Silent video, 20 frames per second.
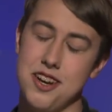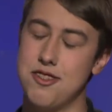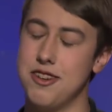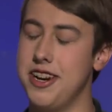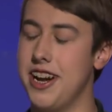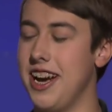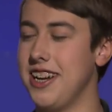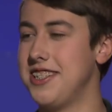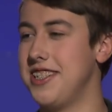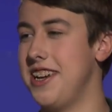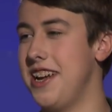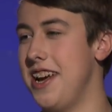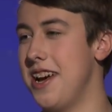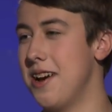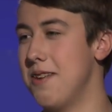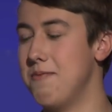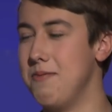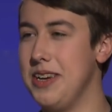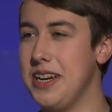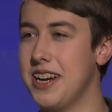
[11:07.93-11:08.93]
Green Eggs and
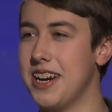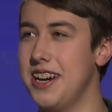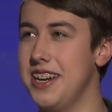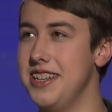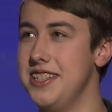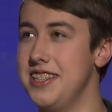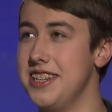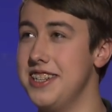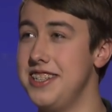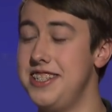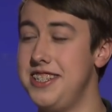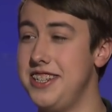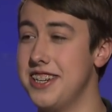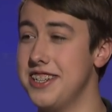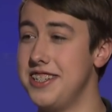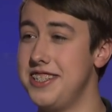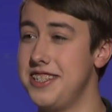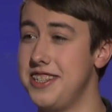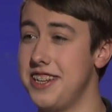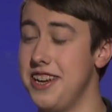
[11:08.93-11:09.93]
Ham, because it's
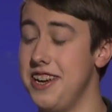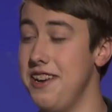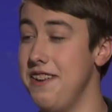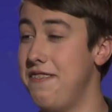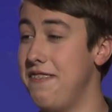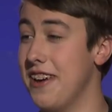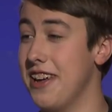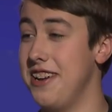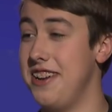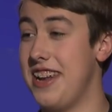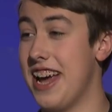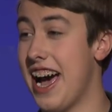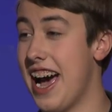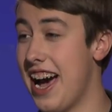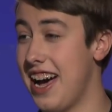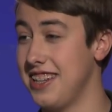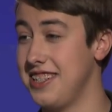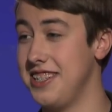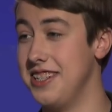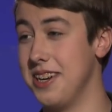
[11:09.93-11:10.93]
just a
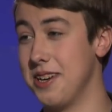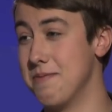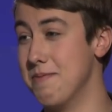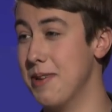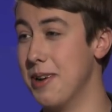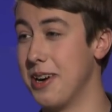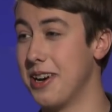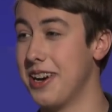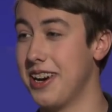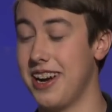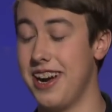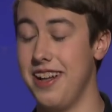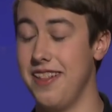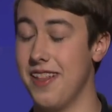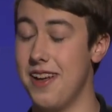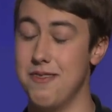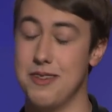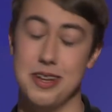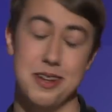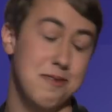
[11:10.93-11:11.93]
fantastic book. I
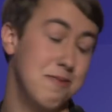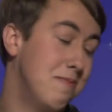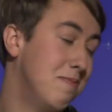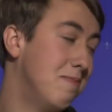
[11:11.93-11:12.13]
love it.